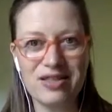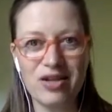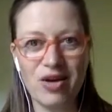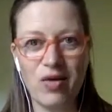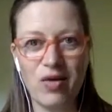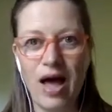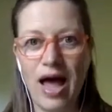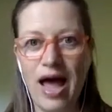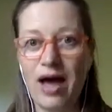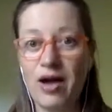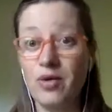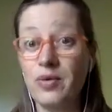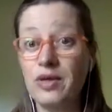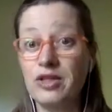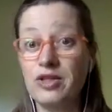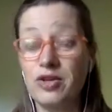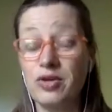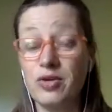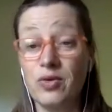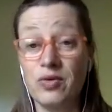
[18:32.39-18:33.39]
So how do we
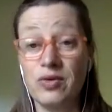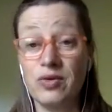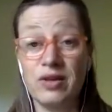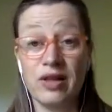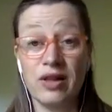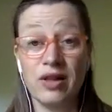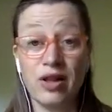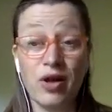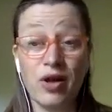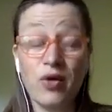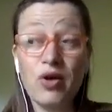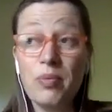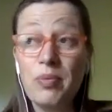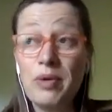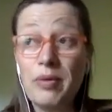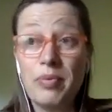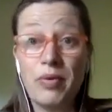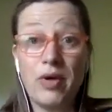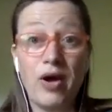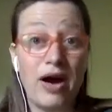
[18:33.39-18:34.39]
do? The local
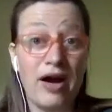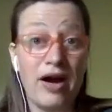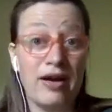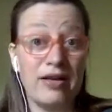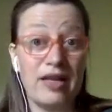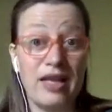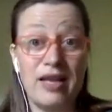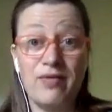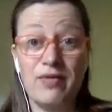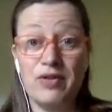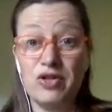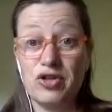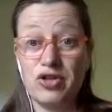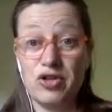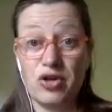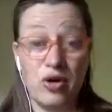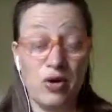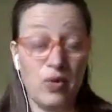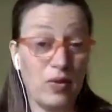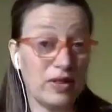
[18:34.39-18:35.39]
people aren't even
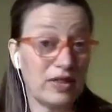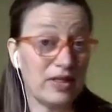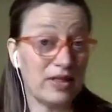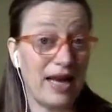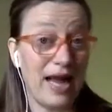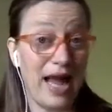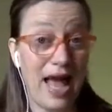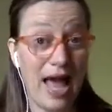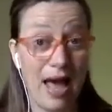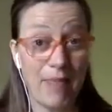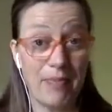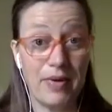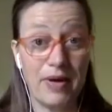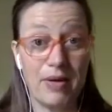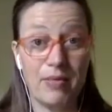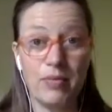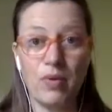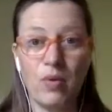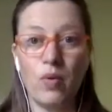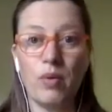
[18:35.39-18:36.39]
sure what's going to
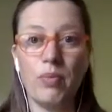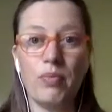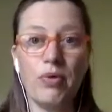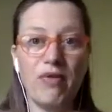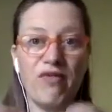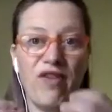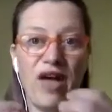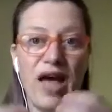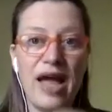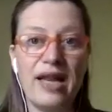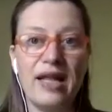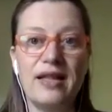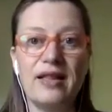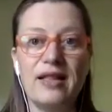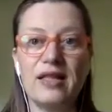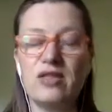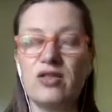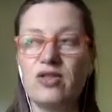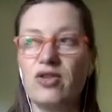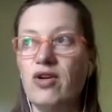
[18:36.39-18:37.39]
happen, but we're providing
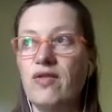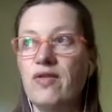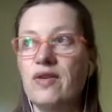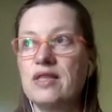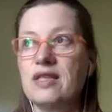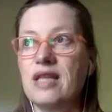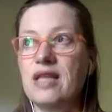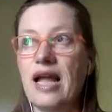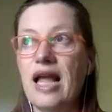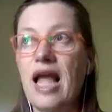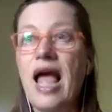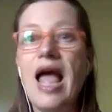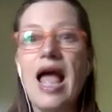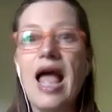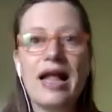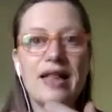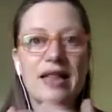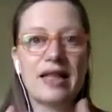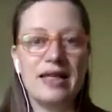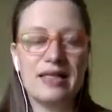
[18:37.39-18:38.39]
this service. Like,
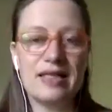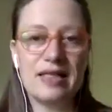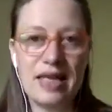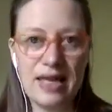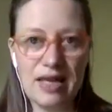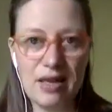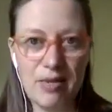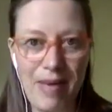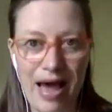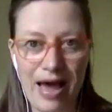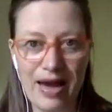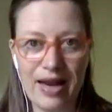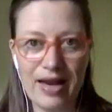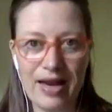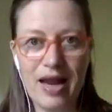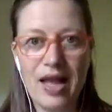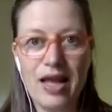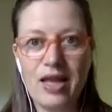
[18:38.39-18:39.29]
at least think about it.